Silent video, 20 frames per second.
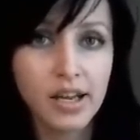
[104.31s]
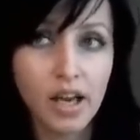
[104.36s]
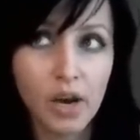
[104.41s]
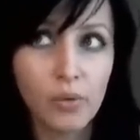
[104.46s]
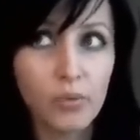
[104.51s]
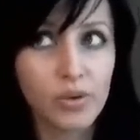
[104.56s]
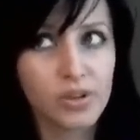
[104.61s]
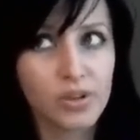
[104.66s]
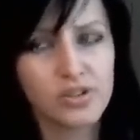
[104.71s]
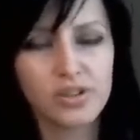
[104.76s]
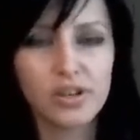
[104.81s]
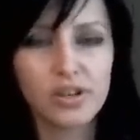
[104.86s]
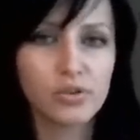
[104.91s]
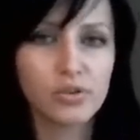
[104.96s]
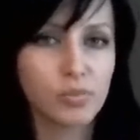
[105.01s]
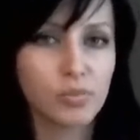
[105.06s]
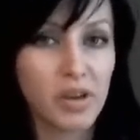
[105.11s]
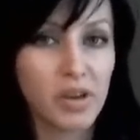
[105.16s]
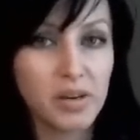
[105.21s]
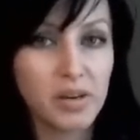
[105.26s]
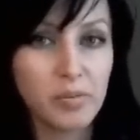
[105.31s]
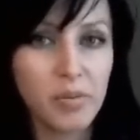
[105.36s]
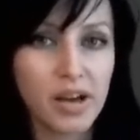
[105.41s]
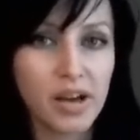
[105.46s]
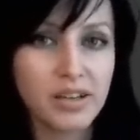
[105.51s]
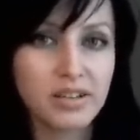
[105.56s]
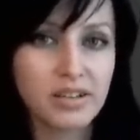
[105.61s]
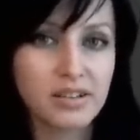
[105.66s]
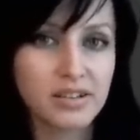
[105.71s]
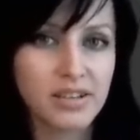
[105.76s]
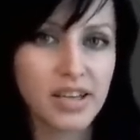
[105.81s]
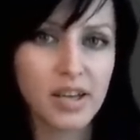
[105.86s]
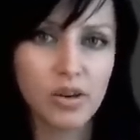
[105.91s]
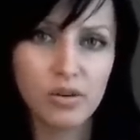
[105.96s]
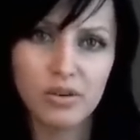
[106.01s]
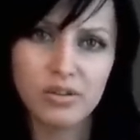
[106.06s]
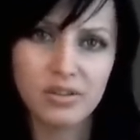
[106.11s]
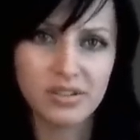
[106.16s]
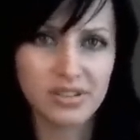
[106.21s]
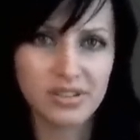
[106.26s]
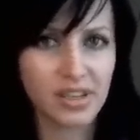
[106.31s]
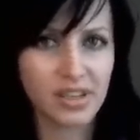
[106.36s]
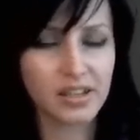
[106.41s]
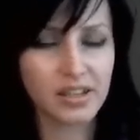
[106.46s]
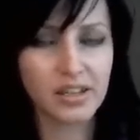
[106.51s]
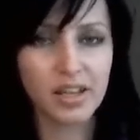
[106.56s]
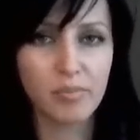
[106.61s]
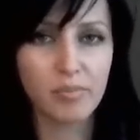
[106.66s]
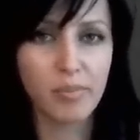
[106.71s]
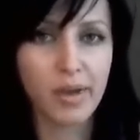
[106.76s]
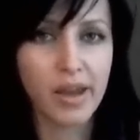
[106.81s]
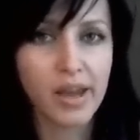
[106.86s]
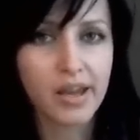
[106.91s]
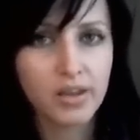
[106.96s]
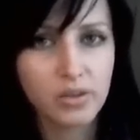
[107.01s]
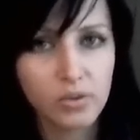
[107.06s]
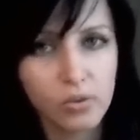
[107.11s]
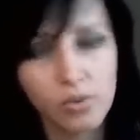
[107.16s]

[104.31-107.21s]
and we're trying to minimize and say, oh, it's not that bad,